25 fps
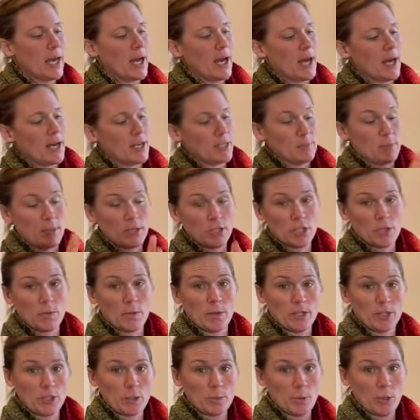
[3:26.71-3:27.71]
especially
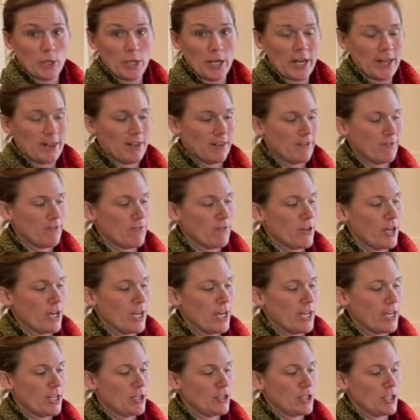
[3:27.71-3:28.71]
once you put it in the
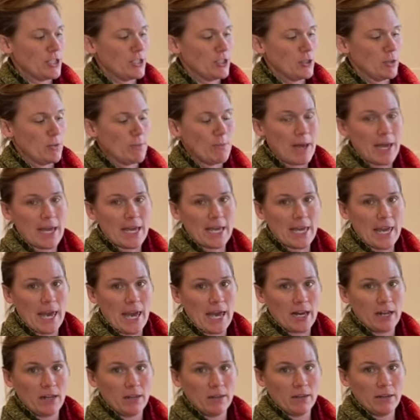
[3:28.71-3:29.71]
fridge, is you may
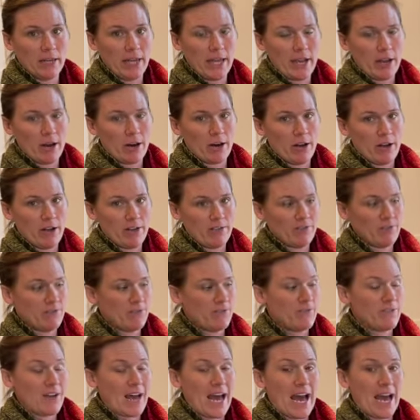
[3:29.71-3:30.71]
get a layer of
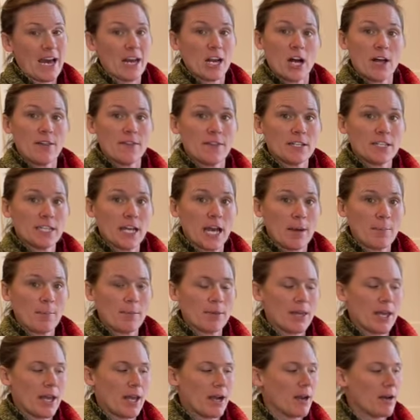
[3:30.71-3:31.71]
fat on the top of
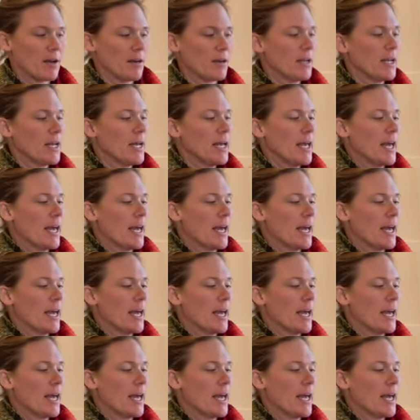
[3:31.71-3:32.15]
there.